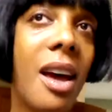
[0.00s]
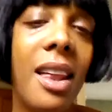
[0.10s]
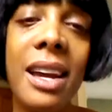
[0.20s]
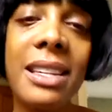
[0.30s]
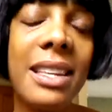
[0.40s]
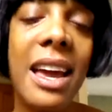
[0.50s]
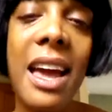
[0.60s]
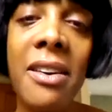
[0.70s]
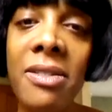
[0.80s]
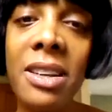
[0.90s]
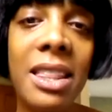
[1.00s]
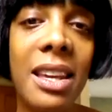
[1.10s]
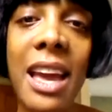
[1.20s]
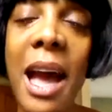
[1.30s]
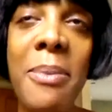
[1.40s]
Like I said,
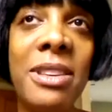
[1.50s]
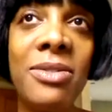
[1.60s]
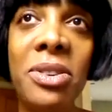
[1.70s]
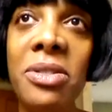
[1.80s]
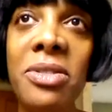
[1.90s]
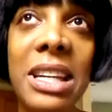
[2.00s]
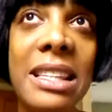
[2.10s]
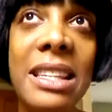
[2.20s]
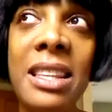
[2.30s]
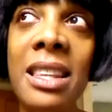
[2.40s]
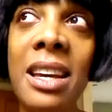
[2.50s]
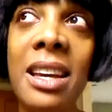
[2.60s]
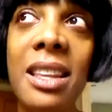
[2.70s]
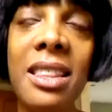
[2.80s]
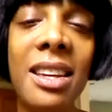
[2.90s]
everything happens for a reason.
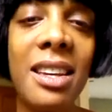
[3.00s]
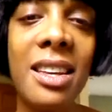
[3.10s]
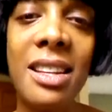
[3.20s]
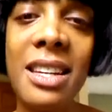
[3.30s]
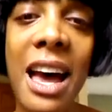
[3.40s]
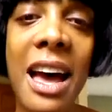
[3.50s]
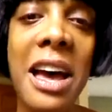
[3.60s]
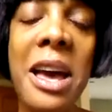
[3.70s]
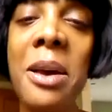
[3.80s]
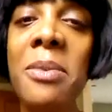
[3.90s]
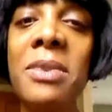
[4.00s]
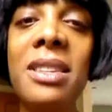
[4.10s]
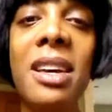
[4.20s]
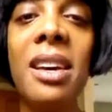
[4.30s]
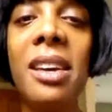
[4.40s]
The good times,
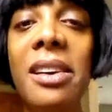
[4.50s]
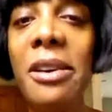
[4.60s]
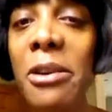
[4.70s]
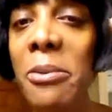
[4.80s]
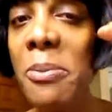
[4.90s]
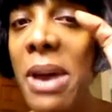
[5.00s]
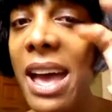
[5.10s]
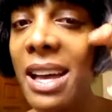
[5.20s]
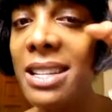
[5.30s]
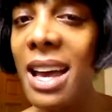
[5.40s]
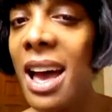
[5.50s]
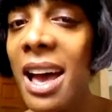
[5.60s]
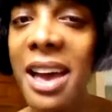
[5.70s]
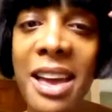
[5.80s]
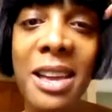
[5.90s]
the bad
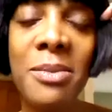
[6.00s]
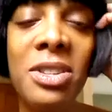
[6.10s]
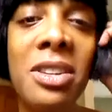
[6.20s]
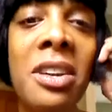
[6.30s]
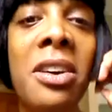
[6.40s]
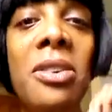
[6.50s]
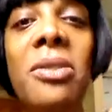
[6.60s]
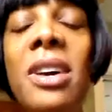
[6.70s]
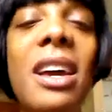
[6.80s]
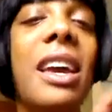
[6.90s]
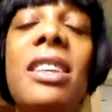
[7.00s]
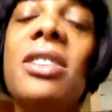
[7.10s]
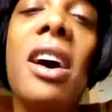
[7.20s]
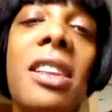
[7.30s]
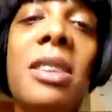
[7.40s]
times, you know.
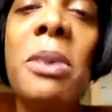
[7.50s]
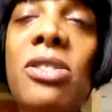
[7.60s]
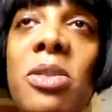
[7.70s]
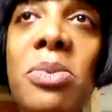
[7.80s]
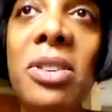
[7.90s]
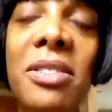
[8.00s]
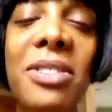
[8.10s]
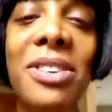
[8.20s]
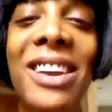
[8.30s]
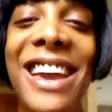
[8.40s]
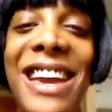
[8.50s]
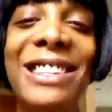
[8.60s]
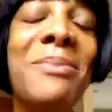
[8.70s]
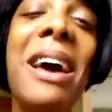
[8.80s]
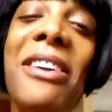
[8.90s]
It's all about your point of view.
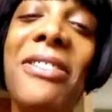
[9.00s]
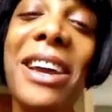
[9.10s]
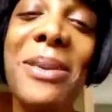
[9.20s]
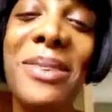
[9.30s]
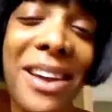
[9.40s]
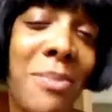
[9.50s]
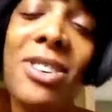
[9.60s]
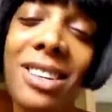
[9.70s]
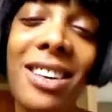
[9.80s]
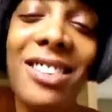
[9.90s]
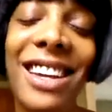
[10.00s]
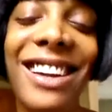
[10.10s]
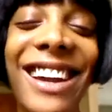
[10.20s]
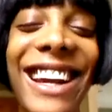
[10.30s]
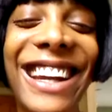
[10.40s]
As a matter of fact, I'm going to go
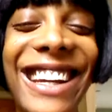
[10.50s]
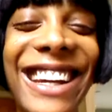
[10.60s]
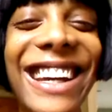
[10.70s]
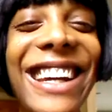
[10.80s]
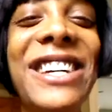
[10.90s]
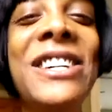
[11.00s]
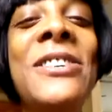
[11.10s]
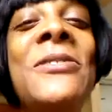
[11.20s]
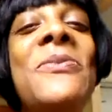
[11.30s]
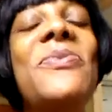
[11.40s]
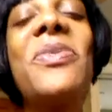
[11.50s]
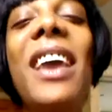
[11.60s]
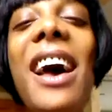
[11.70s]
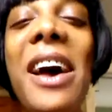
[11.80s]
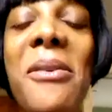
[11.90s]
there.
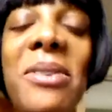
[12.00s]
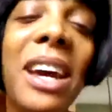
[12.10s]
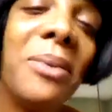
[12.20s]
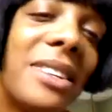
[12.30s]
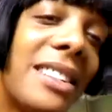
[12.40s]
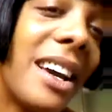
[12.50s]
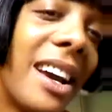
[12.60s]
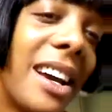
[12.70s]
When I was